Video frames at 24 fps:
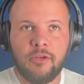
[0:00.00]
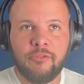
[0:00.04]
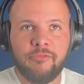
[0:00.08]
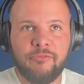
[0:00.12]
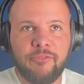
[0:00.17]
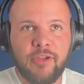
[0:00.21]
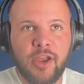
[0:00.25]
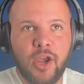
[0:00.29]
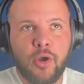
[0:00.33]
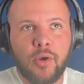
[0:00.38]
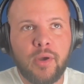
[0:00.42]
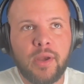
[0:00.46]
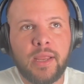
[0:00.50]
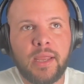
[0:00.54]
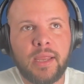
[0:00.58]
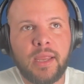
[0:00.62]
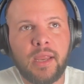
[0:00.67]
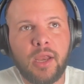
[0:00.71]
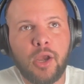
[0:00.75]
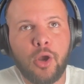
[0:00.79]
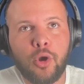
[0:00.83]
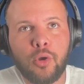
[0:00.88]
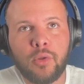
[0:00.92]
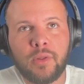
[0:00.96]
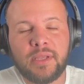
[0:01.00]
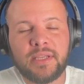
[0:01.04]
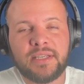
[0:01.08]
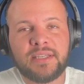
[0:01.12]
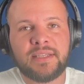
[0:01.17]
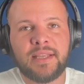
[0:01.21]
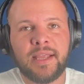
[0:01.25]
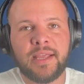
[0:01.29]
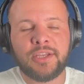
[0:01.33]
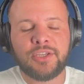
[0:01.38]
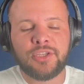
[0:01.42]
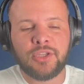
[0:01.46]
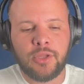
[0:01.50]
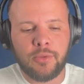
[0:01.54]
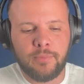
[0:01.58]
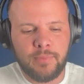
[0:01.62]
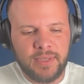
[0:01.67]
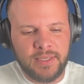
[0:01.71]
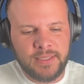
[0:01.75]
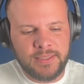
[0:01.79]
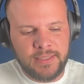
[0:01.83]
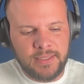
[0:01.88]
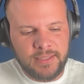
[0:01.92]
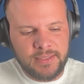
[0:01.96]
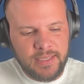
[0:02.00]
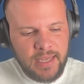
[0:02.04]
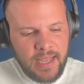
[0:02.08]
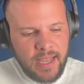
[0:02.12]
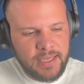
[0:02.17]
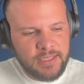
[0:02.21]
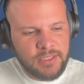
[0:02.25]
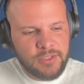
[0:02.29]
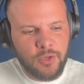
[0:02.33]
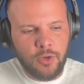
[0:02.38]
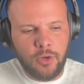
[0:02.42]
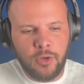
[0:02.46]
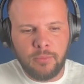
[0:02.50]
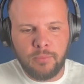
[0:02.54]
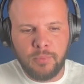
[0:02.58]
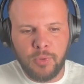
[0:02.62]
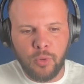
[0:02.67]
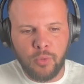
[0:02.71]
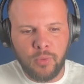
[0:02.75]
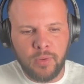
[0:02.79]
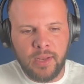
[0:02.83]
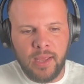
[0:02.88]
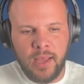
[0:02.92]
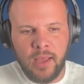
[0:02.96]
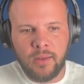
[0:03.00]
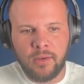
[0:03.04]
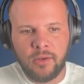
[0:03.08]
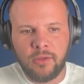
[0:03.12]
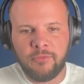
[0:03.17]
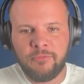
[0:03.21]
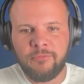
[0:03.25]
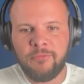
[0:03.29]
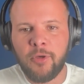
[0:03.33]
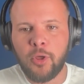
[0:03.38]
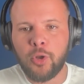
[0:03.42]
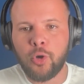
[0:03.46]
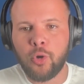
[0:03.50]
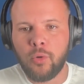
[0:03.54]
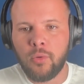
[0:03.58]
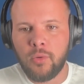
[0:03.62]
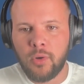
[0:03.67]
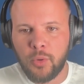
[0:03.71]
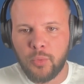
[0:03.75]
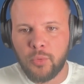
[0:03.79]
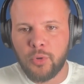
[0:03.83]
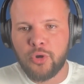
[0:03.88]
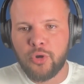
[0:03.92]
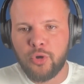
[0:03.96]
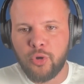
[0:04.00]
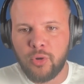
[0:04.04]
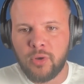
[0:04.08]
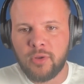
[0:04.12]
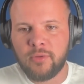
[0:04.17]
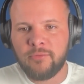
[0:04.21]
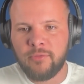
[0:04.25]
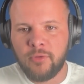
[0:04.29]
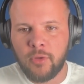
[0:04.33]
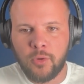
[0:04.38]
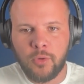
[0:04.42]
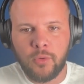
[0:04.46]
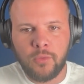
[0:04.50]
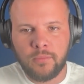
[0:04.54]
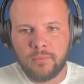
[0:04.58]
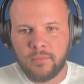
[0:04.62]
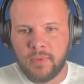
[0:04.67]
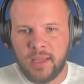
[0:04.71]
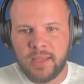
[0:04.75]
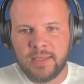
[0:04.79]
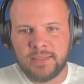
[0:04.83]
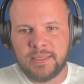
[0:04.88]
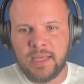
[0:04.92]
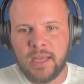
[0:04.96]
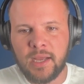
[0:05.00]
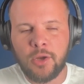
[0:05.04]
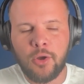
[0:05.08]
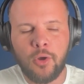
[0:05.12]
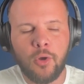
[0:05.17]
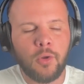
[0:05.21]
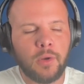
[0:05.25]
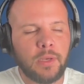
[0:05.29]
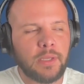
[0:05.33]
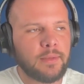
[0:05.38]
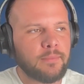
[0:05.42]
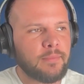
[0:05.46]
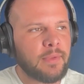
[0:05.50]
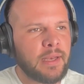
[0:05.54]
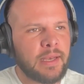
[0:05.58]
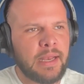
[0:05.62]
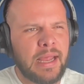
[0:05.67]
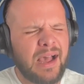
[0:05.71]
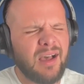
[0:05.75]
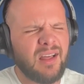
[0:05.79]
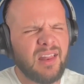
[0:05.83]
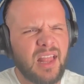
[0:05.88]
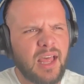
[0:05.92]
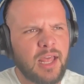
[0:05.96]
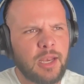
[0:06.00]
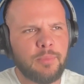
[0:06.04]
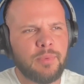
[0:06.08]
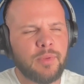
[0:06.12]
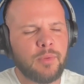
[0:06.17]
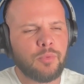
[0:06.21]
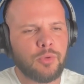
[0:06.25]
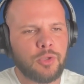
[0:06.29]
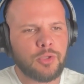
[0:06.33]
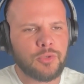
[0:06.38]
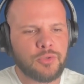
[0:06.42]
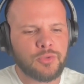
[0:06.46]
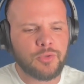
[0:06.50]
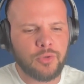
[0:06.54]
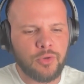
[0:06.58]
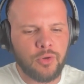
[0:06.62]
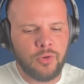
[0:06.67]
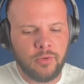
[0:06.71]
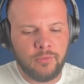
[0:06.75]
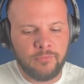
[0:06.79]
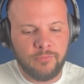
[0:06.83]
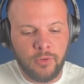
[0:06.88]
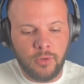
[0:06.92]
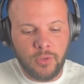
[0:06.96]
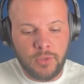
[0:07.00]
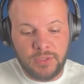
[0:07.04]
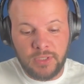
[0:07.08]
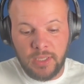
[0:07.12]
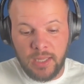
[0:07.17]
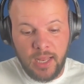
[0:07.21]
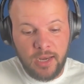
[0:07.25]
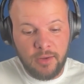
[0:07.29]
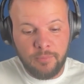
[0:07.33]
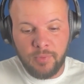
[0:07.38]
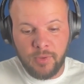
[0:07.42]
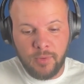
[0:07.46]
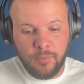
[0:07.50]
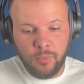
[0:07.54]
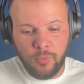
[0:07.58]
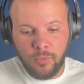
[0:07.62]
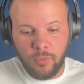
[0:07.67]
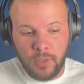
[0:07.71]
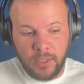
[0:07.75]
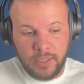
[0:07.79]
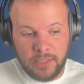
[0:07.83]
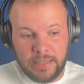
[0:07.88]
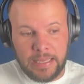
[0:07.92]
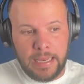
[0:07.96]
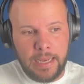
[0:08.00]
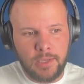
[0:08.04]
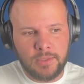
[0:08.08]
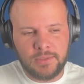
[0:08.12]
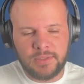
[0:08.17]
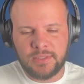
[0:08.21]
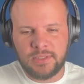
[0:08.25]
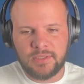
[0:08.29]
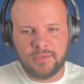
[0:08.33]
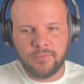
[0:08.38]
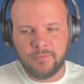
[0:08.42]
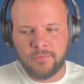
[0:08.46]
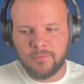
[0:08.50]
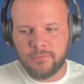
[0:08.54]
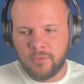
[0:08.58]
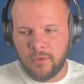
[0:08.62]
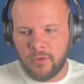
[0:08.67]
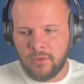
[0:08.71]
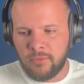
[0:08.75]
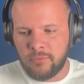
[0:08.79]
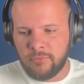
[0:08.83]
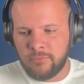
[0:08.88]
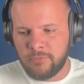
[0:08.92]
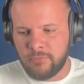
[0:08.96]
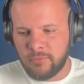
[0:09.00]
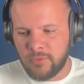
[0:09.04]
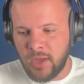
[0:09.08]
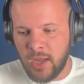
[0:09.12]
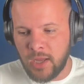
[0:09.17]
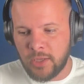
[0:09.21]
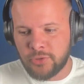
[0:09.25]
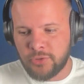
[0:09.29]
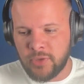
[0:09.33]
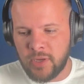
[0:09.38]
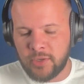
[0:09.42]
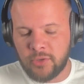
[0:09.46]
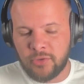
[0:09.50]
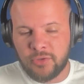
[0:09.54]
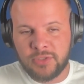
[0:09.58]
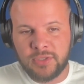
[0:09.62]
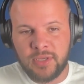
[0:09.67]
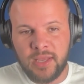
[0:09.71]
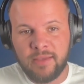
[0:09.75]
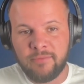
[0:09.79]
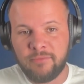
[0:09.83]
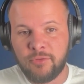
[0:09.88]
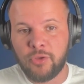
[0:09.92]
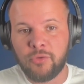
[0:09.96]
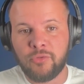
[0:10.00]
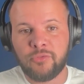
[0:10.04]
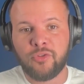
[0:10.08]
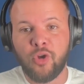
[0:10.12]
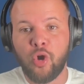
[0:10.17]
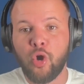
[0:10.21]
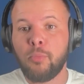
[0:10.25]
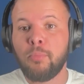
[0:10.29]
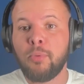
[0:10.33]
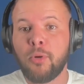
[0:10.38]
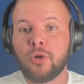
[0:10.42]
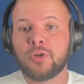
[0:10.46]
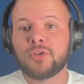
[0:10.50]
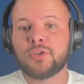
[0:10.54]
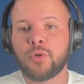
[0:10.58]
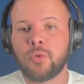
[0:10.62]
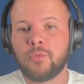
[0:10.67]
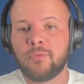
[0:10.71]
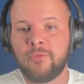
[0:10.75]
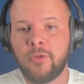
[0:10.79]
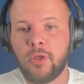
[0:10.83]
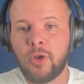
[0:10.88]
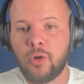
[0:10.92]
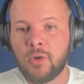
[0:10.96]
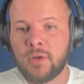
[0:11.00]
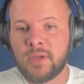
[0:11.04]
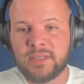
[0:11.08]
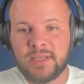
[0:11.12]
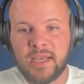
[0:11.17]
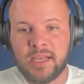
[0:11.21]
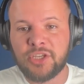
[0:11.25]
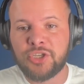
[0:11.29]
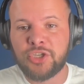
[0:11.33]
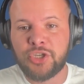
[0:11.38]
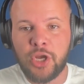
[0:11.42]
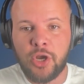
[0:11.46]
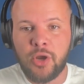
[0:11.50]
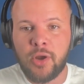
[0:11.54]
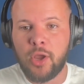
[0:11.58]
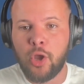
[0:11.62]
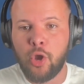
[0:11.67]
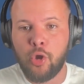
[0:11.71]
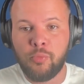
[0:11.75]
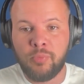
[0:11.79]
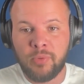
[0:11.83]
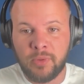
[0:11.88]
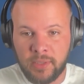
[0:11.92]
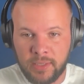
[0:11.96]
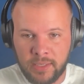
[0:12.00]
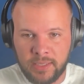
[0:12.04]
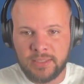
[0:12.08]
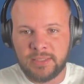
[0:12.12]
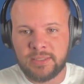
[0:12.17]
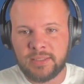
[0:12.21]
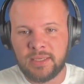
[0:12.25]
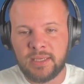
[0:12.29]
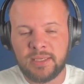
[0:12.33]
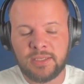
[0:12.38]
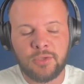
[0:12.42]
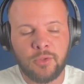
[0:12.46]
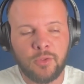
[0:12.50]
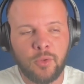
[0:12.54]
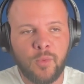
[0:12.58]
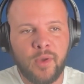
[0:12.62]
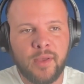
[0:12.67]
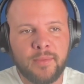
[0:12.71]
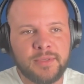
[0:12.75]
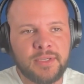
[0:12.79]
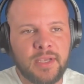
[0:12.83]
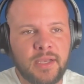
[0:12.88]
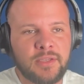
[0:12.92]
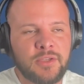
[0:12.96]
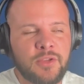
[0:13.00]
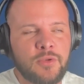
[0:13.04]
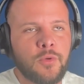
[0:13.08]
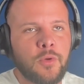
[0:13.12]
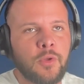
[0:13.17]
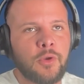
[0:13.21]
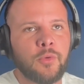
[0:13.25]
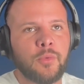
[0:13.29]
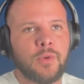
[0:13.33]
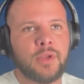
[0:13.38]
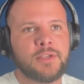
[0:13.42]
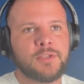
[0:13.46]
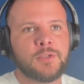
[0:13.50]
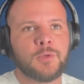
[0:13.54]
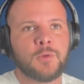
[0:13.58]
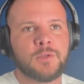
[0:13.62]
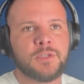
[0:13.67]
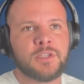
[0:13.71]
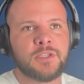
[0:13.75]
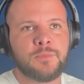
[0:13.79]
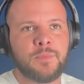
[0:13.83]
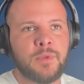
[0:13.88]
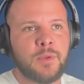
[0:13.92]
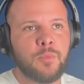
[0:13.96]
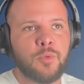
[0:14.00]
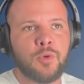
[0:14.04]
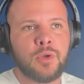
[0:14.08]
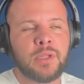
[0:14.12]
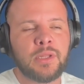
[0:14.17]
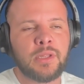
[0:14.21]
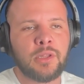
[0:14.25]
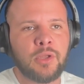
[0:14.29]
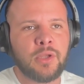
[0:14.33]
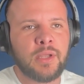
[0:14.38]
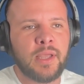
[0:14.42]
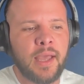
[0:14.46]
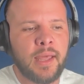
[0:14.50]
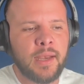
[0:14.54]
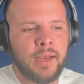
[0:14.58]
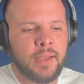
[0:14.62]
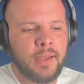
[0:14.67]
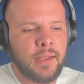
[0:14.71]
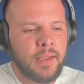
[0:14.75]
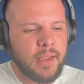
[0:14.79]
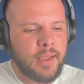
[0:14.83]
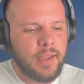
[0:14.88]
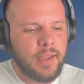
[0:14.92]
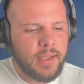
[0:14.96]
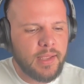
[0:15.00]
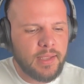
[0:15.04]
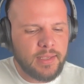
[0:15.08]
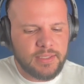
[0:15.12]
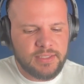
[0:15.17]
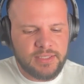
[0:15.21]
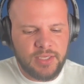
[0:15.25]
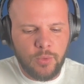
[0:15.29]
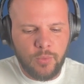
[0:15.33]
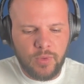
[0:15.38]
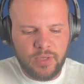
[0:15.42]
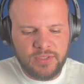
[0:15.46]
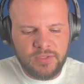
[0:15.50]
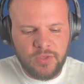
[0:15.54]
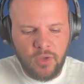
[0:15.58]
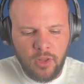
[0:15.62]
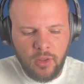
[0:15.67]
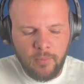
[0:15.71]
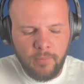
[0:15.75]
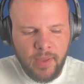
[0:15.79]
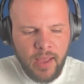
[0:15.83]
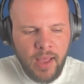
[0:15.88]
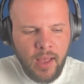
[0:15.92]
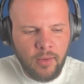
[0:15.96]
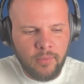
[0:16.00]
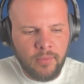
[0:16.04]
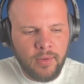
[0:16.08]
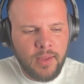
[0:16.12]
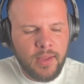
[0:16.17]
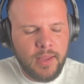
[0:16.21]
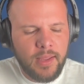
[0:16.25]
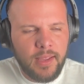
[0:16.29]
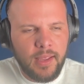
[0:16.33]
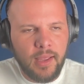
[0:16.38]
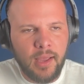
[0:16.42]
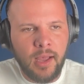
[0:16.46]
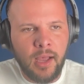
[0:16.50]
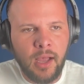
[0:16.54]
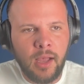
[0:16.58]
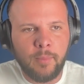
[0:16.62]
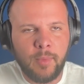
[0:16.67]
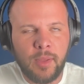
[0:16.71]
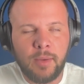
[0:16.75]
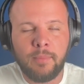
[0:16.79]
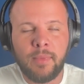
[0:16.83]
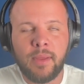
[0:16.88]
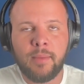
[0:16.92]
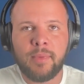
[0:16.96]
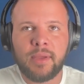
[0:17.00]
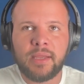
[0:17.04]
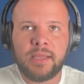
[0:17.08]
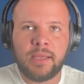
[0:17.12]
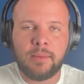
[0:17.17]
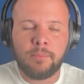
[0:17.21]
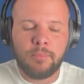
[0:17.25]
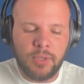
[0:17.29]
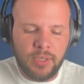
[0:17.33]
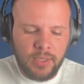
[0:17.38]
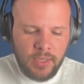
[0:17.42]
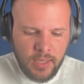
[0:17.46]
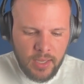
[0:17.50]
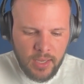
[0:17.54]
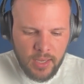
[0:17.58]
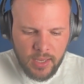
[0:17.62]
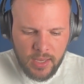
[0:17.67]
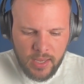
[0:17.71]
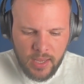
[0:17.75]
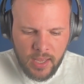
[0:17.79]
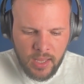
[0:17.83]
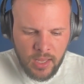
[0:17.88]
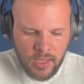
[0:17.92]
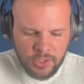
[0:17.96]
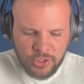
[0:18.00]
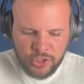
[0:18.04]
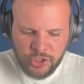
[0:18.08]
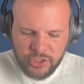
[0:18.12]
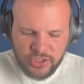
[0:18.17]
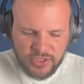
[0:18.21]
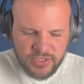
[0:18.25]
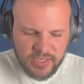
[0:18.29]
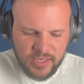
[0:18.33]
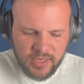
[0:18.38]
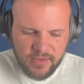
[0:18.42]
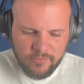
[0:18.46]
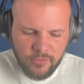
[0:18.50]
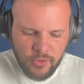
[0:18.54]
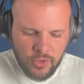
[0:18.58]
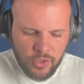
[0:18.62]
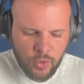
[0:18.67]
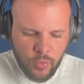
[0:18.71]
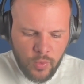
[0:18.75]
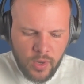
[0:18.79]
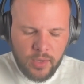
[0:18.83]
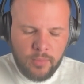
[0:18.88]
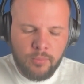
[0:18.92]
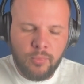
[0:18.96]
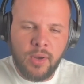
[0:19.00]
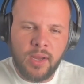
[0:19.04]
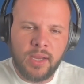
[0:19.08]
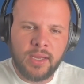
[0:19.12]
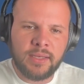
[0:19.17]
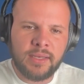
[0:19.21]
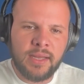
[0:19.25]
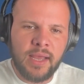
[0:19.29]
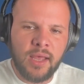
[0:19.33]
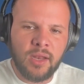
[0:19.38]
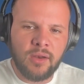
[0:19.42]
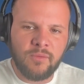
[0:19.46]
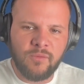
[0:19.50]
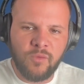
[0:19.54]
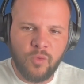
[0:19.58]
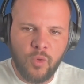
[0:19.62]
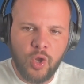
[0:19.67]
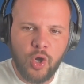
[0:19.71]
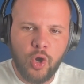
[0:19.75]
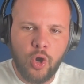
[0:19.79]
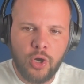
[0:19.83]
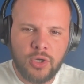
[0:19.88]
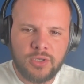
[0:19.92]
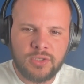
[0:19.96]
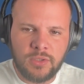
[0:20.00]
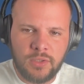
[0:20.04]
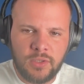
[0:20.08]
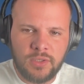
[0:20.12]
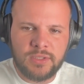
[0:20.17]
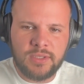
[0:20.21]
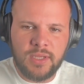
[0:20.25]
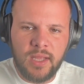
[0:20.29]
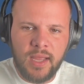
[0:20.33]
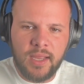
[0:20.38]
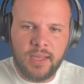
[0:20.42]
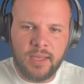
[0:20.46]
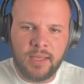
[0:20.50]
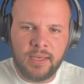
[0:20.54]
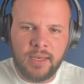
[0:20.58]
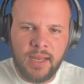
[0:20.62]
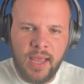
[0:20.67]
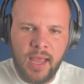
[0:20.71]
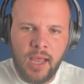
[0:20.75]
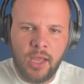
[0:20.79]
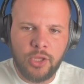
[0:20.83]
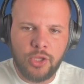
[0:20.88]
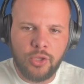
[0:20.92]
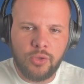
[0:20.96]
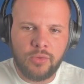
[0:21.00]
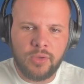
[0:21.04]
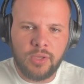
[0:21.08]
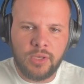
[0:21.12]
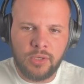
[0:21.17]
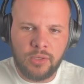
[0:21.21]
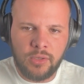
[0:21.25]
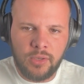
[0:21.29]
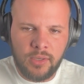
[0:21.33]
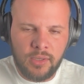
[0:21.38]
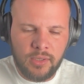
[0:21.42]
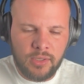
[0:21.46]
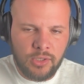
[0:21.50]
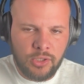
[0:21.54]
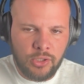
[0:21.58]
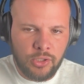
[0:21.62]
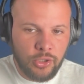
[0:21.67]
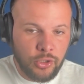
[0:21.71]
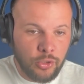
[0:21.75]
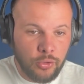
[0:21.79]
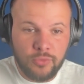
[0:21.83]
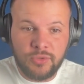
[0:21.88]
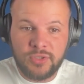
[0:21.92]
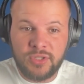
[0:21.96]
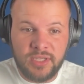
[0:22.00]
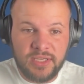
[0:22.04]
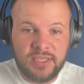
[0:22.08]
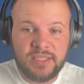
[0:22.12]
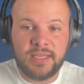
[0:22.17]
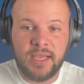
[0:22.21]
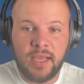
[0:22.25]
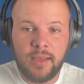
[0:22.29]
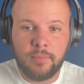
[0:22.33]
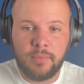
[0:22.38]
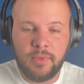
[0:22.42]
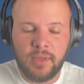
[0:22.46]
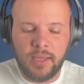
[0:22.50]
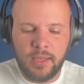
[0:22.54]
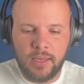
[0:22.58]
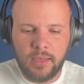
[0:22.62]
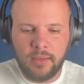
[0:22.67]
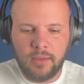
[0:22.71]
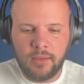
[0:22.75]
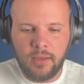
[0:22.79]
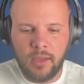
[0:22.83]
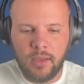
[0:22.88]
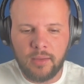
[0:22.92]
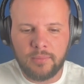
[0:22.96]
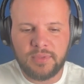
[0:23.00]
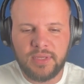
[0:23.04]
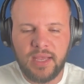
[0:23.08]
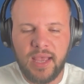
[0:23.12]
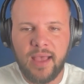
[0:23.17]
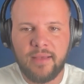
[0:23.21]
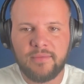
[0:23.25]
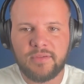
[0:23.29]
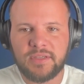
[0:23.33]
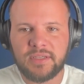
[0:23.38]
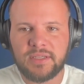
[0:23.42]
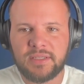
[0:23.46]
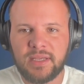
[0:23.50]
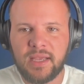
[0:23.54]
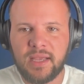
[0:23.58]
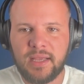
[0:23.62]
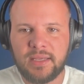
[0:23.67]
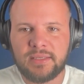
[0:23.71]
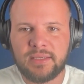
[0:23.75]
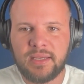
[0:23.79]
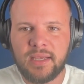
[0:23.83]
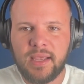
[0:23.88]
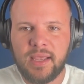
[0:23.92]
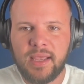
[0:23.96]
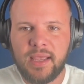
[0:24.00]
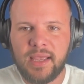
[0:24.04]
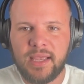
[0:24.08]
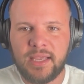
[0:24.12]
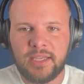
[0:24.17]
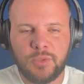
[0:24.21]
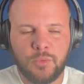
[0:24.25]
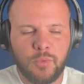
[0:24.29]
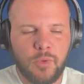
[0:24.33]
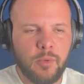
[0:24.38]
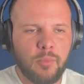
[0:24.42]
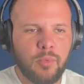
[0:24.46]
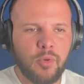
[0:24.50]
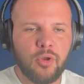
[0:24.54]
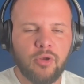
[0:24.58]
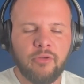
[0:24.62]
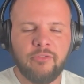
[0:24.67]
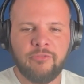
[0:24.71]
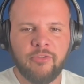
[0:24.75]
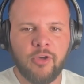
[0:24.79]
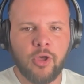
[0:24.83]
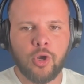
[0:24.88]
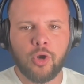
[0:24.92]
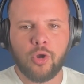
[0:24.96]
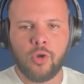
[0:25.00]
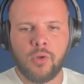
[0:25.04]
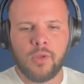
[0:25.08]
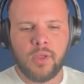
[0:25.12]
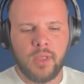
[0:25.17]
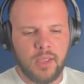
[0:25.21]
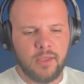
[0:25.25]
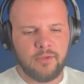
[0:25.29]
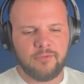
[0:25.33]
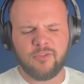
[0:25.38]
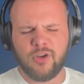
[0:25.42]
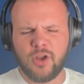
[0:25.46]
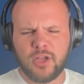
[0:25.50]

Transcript: a very early stage in the business, I started building out a funnel, a recruiting funnel, as I called it. And now a lot of people use recruiting funnels. A lot of people, like thousands of, of contractors, have used our personal funnel because I share it openly. It's it's on the website too under resources. People can look at it, see what it's all about um, and mimic it. But just to give you a quick breakdown of what ours looks like and how you can use the same thing uh, to have success is we build a funnel. For